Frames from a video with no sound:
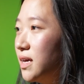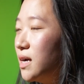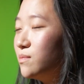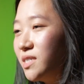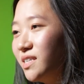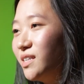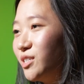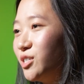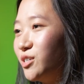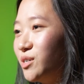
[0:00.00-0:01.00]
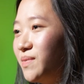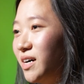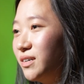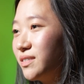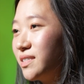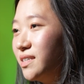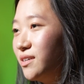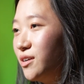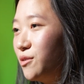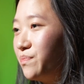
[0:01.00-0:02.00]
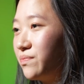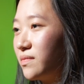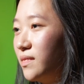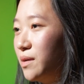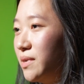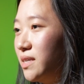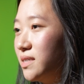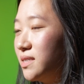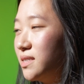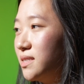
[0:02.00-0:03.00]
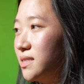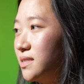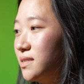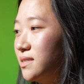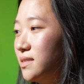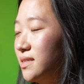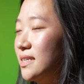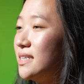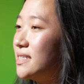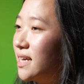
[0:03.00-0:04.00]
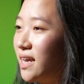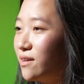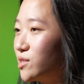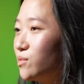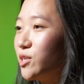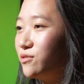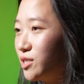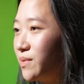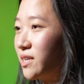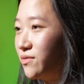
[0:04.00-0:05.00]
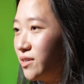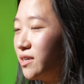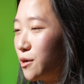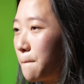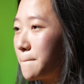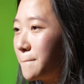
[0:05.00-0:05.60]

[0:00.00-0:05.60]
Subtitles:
I'm still unsure about, you know. I mean, as I said, I have so much respect for her.